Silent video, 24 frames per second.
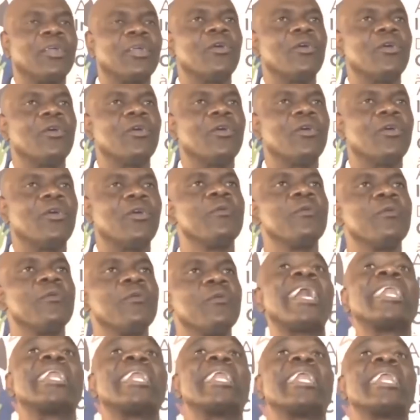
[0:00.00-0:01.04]
because
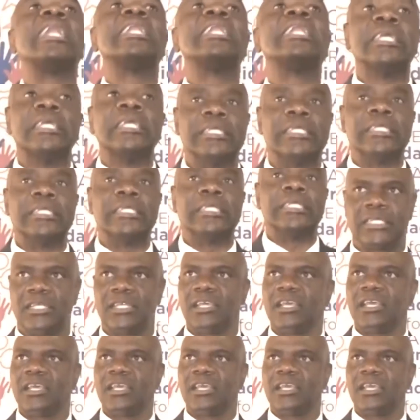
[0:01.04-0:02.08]
women are running it.
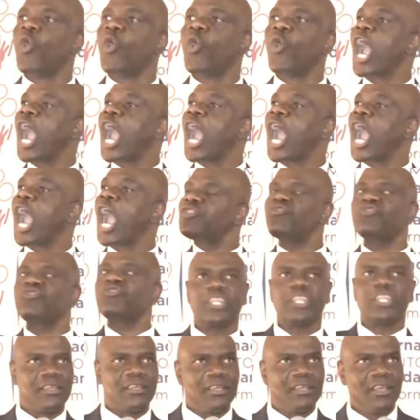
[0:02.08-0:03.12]
Your
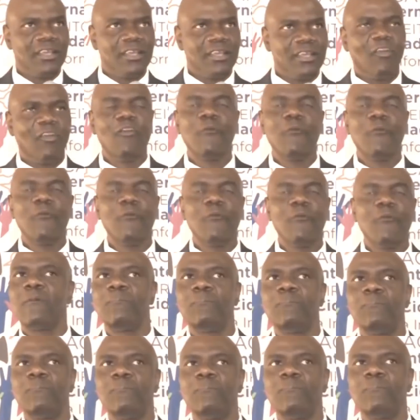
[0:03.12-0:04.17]
country will
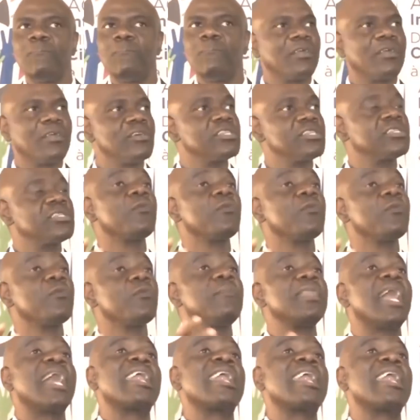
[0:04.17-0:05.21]
perform better because the
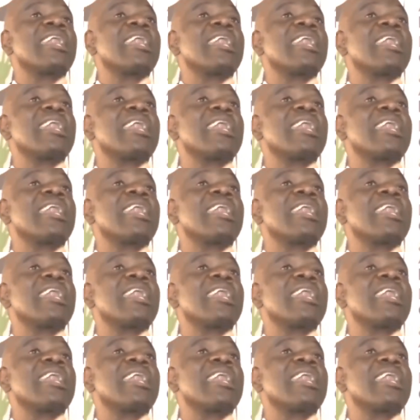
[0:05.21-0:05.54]
women are